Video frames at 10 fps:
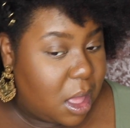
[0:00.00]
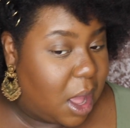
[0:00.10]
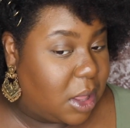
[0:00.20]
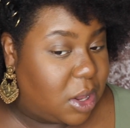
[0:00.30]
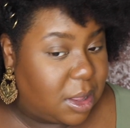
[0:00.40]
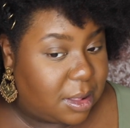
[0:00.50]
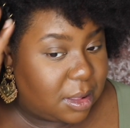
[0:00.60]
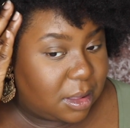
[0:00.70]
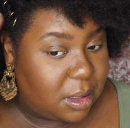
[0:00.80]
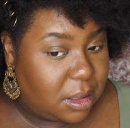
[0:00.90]
I just
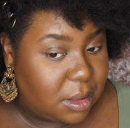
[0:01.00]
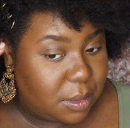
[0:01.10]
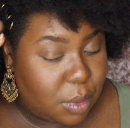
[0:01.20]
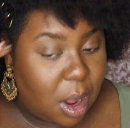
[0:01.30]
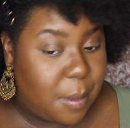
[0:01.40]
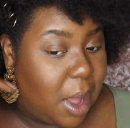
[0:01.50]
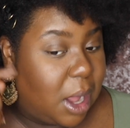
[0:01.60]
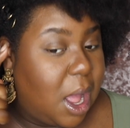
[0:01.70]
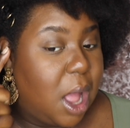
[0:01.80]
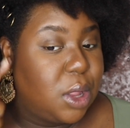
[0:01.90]
brought my
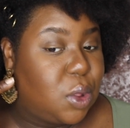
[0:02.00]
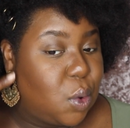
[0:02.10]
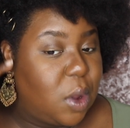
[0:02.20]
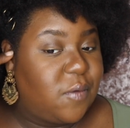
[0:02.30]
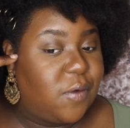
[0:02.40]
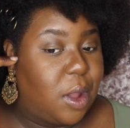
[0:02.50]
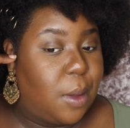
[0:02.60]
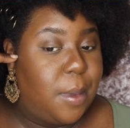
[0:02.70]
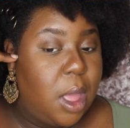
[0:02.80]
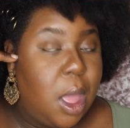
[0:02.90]
contour
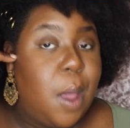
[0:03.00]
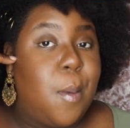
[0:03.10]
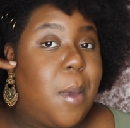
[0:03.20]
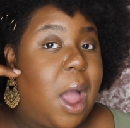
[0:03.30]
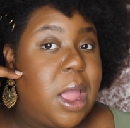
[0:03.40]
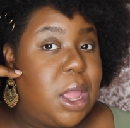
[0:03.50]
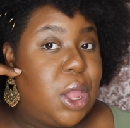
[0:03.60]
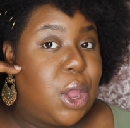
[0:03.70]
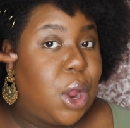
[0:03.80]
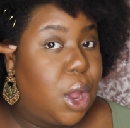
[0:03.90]
from my
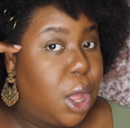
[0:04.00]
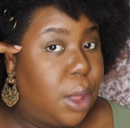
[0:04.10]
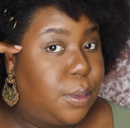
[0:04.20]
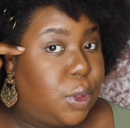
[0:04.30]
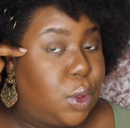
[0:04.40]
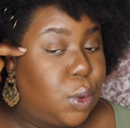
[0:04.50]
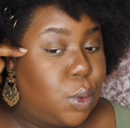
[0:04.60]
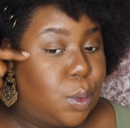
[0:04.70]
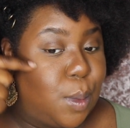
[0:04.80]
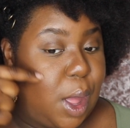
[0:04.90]
ear up
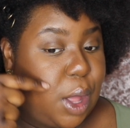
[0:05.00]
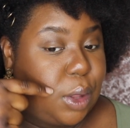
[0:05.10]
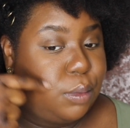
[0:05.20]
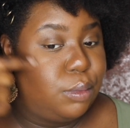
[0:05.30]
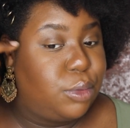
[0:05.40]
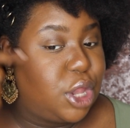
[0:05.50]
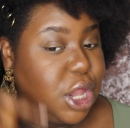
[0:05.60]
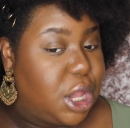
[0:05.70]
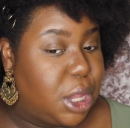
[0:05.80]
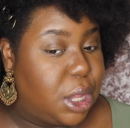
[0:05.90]
to my
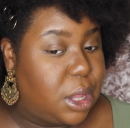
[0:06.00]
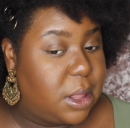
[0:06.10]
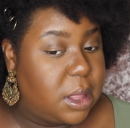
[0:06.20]
cheek.